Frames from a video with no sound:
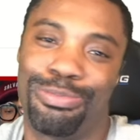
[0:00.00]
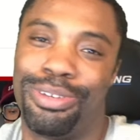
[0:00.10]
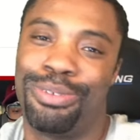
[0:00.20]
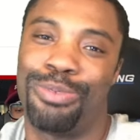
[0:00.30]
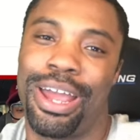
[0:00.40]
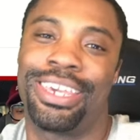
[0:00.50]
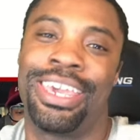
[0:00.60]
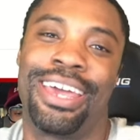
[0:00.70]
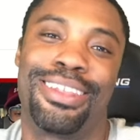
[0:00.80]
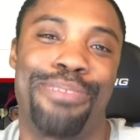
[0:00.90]
Why you
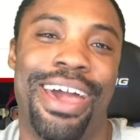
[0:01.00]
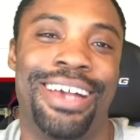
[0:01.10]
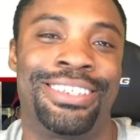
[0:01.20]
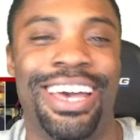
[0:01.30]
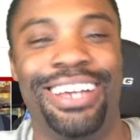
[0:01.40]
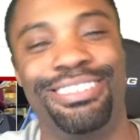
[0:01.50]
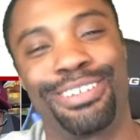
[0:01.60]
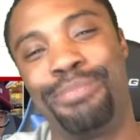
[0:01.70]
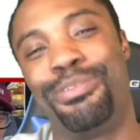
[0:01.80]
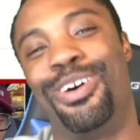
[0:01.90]
can't look past that?
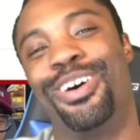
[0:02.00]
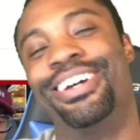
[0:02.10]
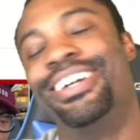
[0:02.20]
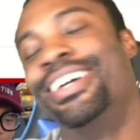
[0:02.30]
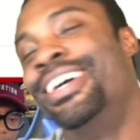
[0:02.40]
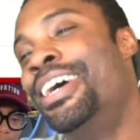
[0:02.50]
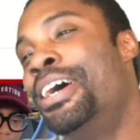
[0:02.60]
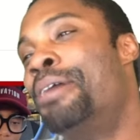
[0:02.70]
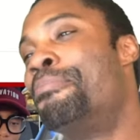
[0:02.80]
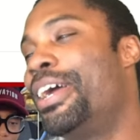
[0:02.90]
Come on.
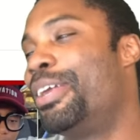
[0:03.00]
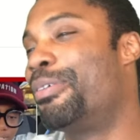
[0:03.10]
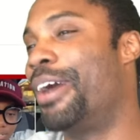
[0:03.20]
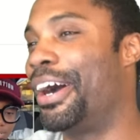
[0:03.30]
But anyway,